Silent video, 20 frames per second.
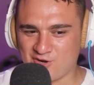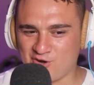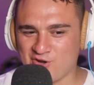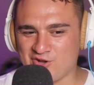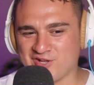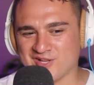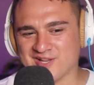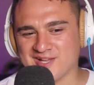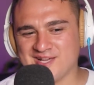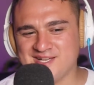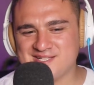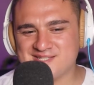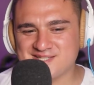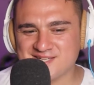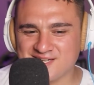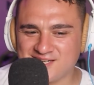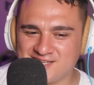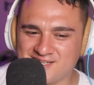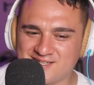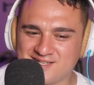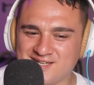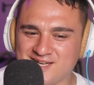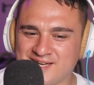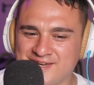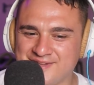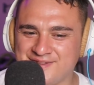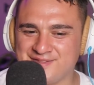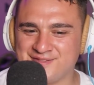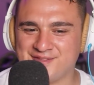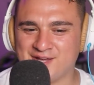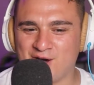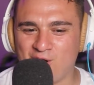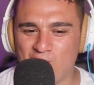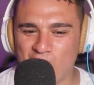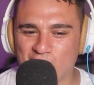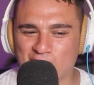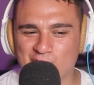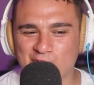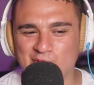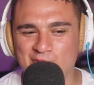Oh, Lisa and the
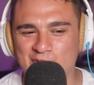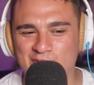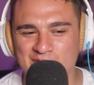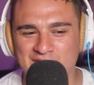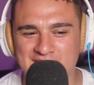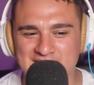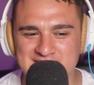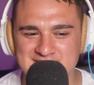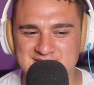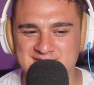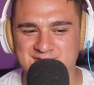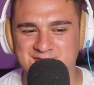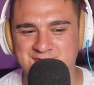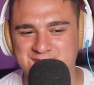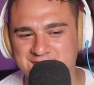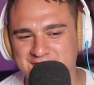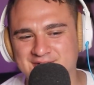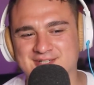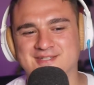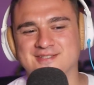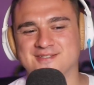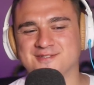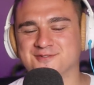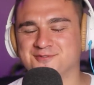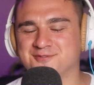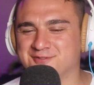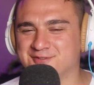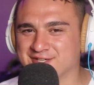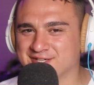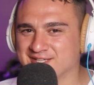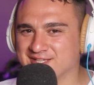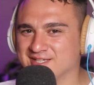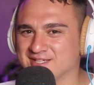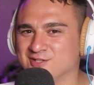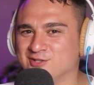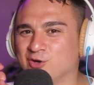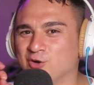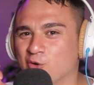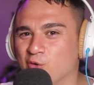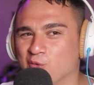whole crew has a fucking
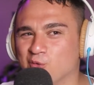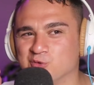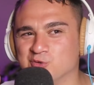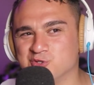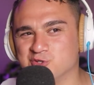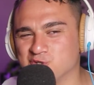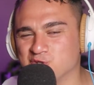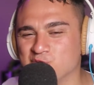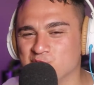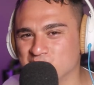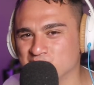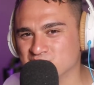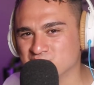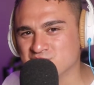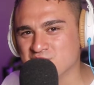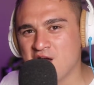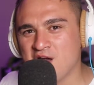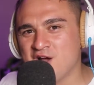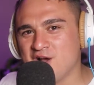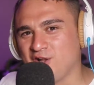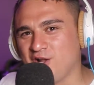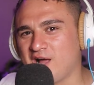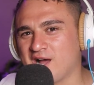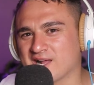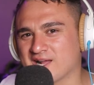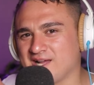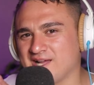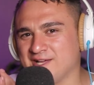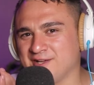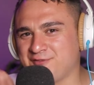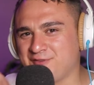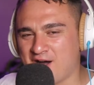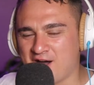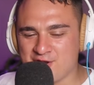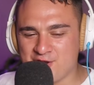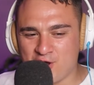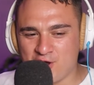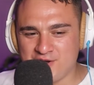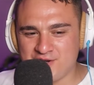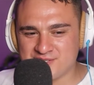freaking cool shoes. Like, if
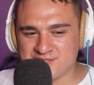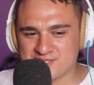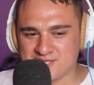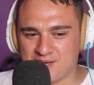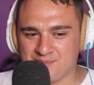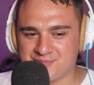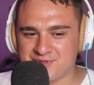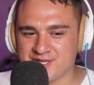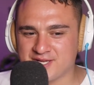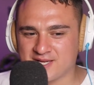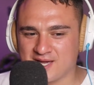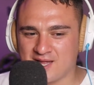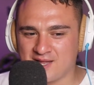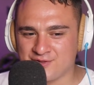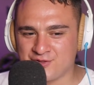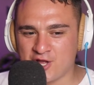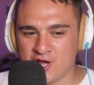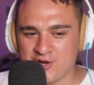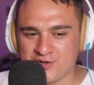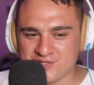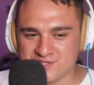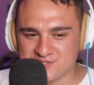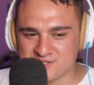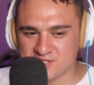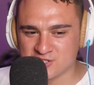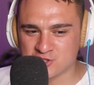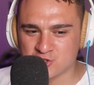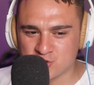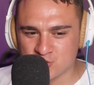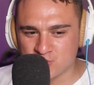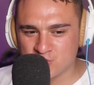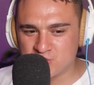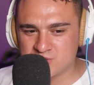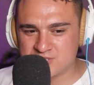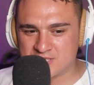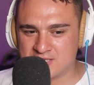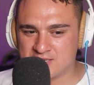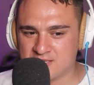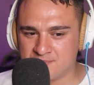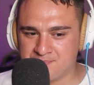I notice something, I'll notice the
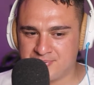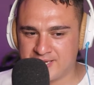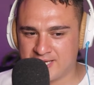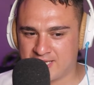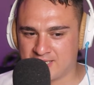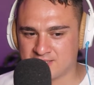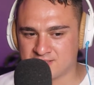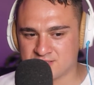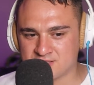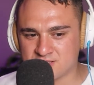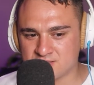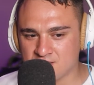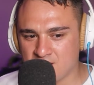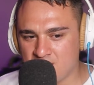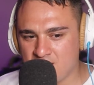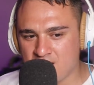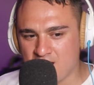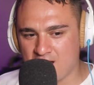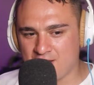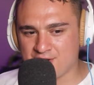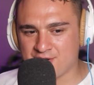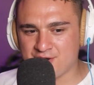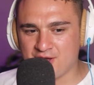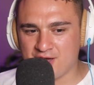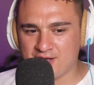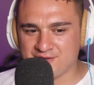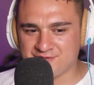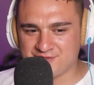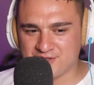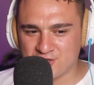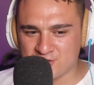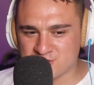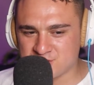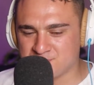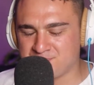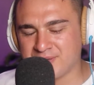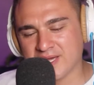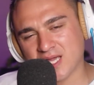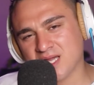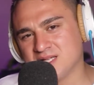shoes and the pants. I don't know if
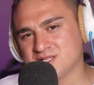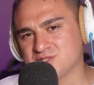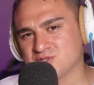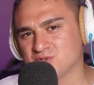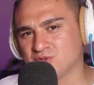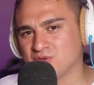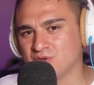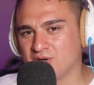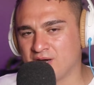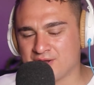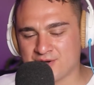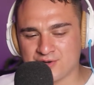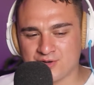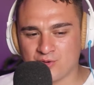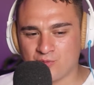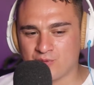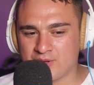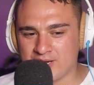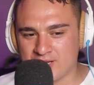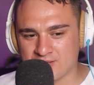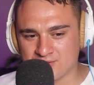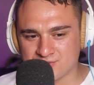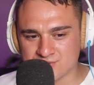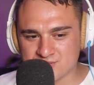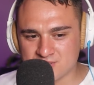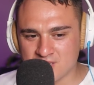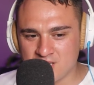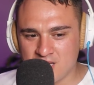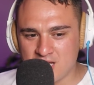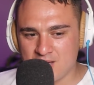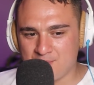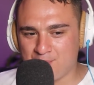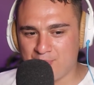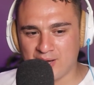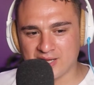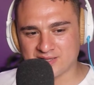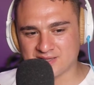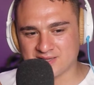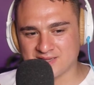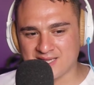those are pants or I don't know what else.
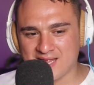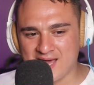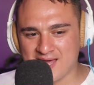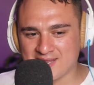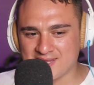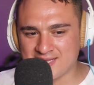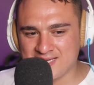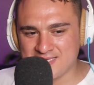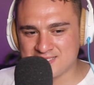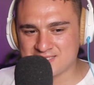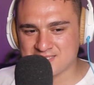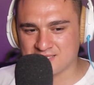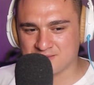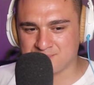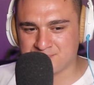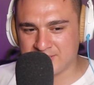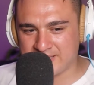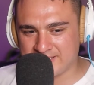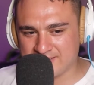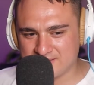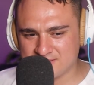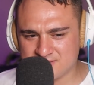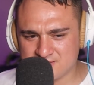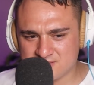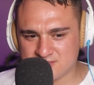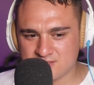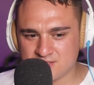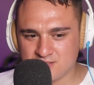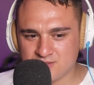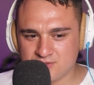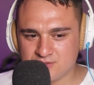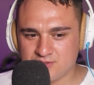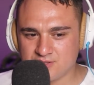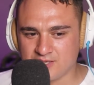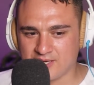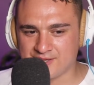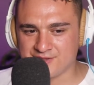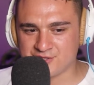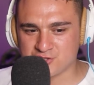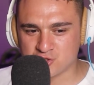But Lalisa pants
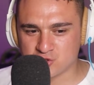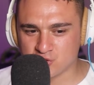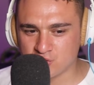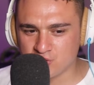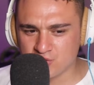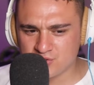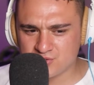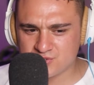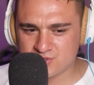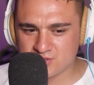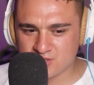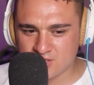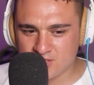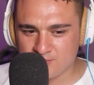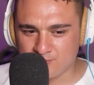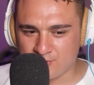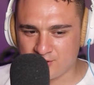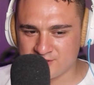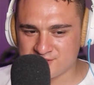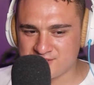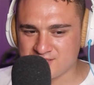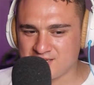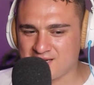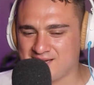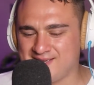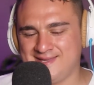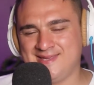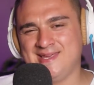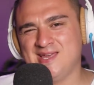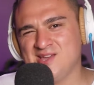and the shoes, bro, she got